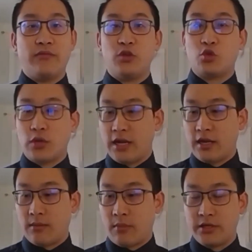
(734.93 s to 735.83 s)
If you
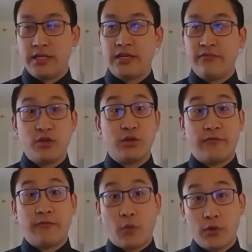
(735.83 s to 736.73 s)
drank a martini, if you could
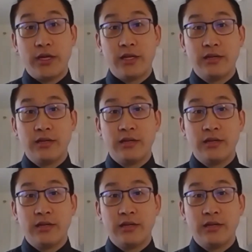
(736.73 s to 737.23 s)
afford it,